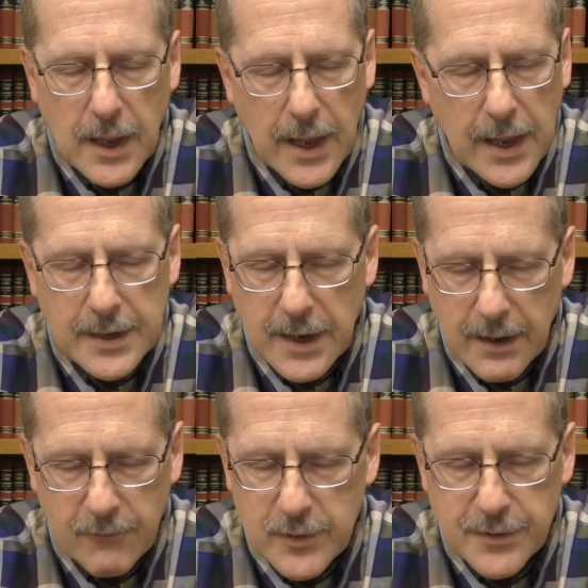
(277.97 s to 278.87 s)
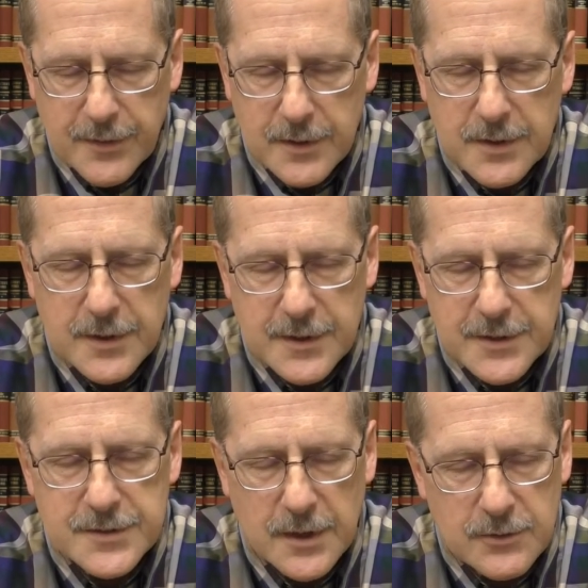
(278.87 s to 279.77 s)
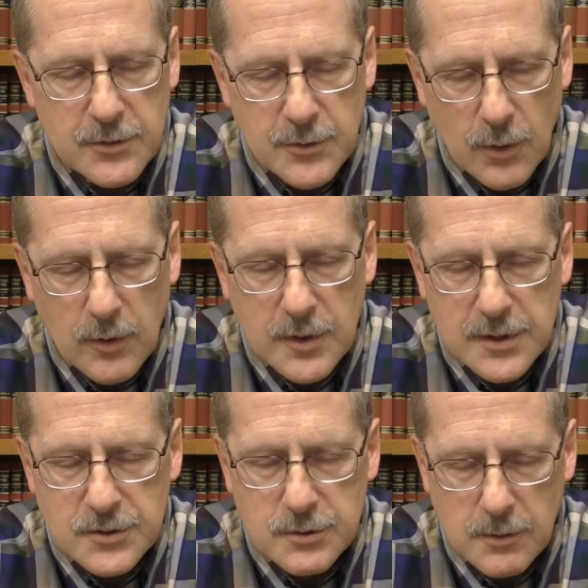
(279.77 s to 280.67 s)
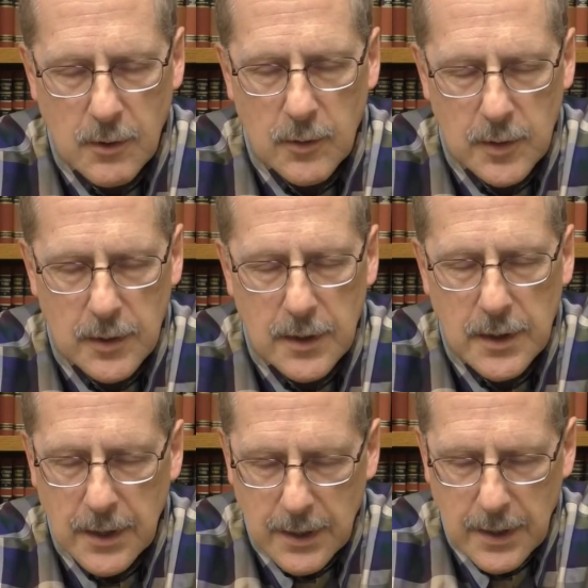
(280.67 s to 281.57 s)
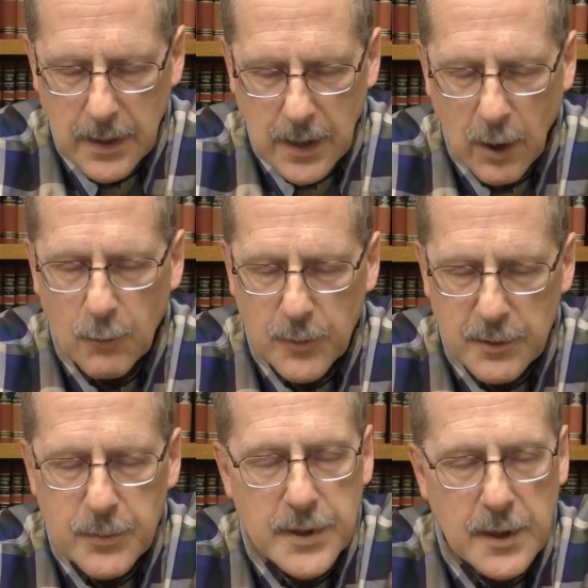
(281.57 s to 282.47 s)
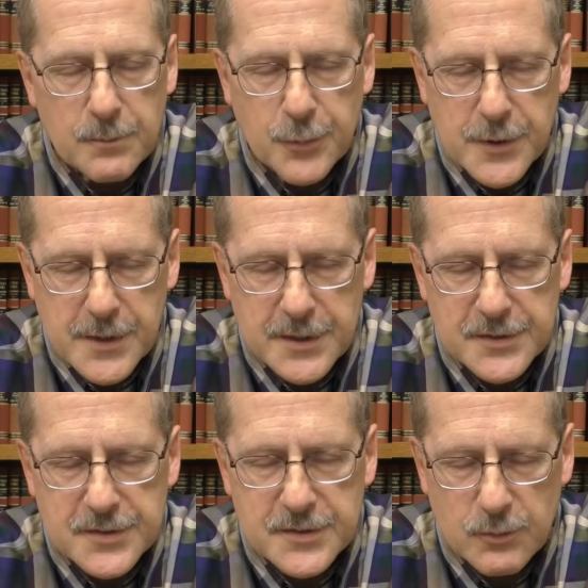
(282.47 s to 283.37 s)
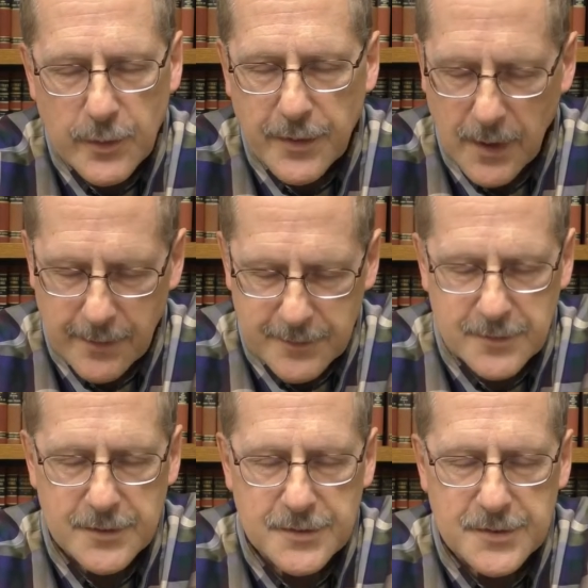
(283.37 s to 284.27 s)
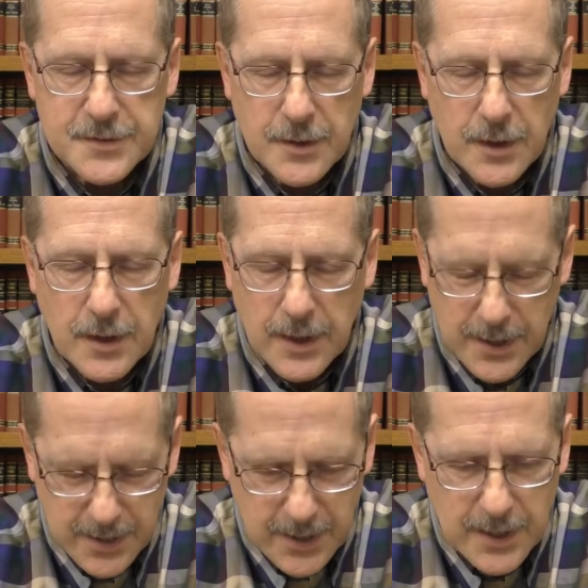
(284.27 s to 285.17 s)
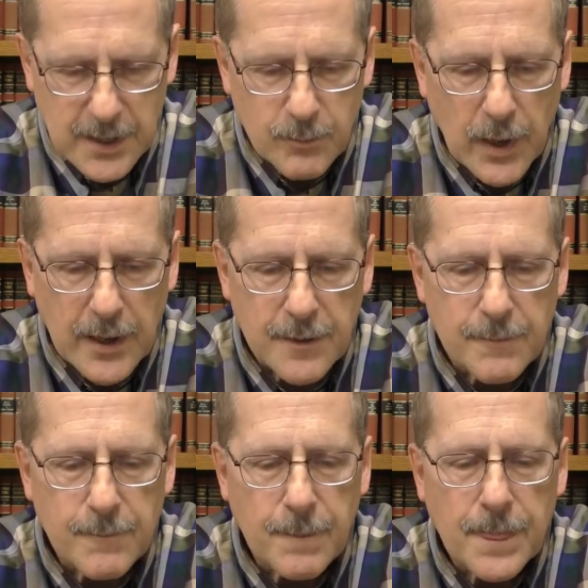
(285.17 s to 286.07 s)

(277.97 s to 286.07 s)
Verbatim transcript: and everything is under your control. Help me be at peace with others. Amen.